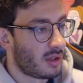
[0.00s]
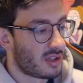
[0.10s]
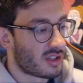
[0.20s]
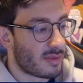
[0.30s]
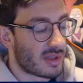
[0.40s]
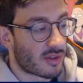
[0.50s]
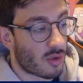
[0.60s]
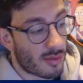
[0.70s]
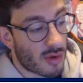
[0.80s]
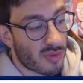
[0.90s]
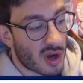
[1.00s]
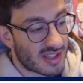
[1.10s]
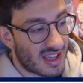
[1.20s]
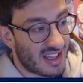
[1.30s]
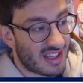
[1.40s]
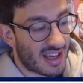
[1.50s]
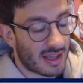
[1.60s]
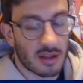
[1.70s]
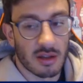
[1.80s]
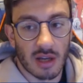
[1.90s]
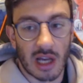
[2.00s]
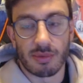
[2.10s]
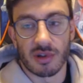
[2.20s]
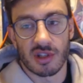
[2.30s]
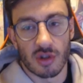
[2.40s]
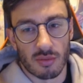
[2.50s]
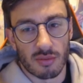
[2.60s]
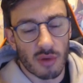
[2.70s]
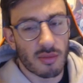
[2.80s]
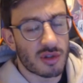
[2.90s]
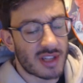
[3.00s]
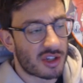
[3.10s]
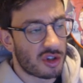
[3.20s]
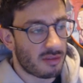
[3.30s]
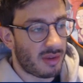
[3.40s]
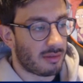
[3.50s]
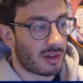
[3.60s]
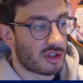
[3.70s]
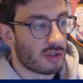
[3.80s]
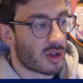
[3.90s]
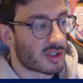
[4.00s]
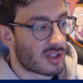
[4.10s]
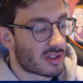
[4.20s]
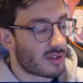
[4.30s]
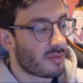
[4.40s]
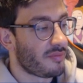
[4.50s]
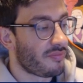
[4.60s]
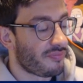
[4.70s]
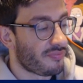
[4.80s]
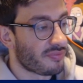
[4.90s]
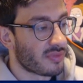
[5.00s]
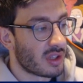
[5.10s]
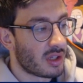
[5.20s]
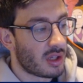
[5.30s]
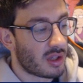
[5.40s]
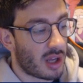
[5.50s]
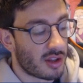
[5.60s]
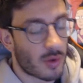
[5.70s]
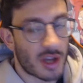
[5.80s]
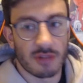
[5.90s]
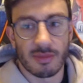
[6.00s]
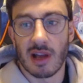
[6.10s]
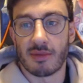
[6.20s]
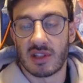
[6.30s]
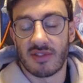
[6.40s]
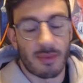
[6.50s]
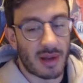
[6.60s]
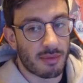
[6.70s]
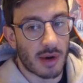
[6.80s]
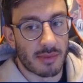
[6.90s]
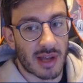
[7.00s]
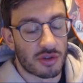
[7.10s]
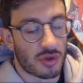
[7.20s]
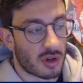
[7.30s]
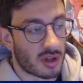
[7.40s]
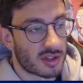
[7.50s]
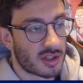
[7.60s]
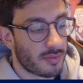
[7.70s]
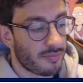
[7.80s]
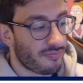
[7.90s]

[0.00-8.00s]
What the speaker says: So that means they've got one more boss in deck, I presume. Most decks usually play around 2 bosses. The question becomes if they play Prime Catcher or not.